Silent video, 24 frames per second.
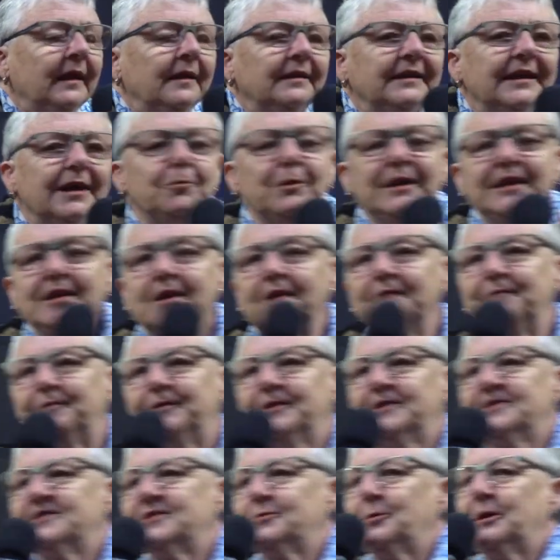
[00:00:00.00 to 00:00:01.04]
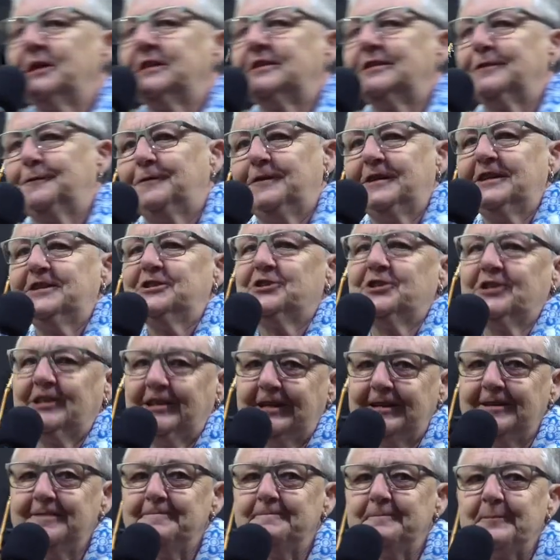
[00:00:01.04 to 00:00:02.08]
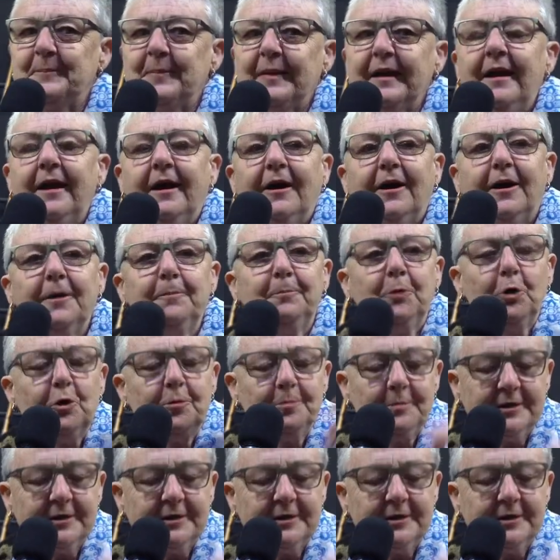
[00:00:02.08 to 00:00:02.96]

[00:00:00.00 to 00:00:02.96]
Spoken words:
Now, when I first went to Fiji, I bought